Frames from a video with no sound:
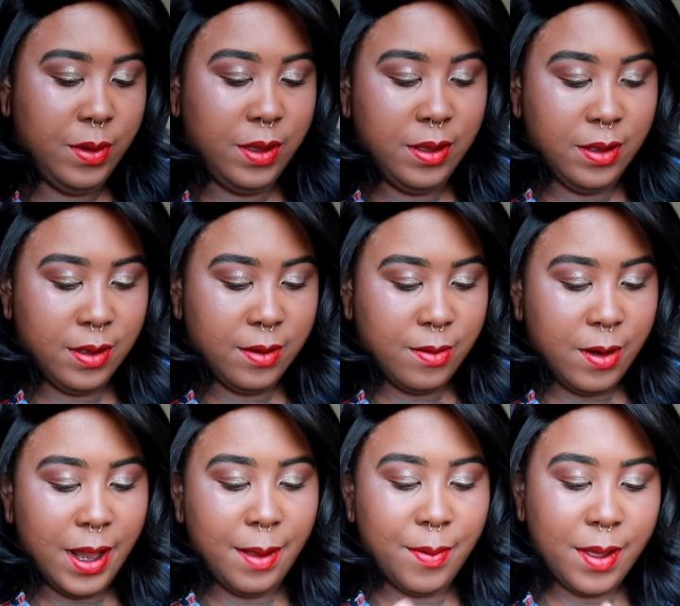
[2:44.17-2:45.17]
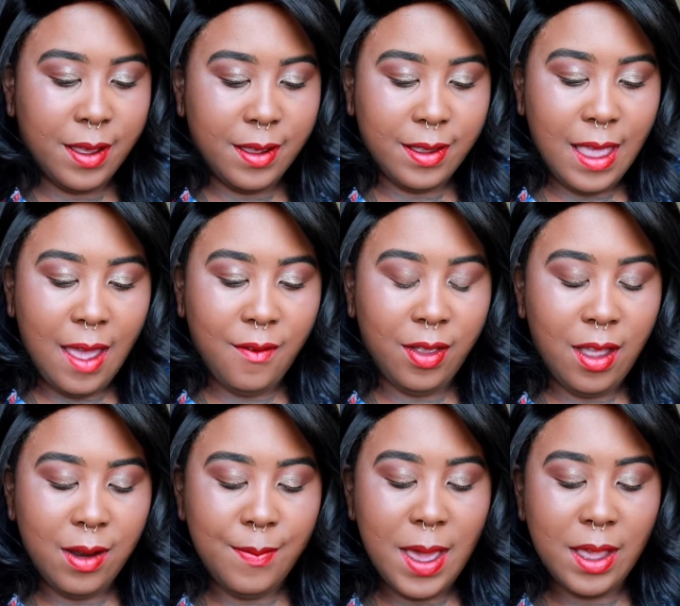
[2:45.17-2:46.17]
which is great because I have a
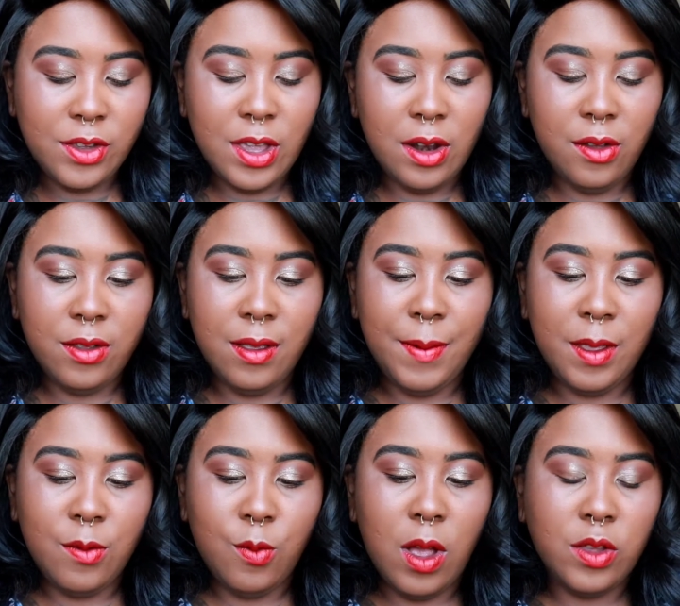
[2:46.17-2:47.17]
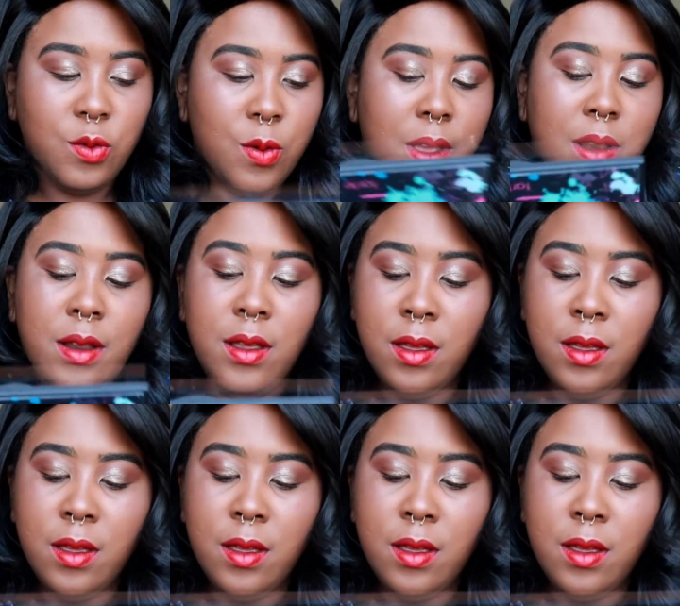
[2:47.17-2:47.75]
lot of matte shadows. Let me swatch one.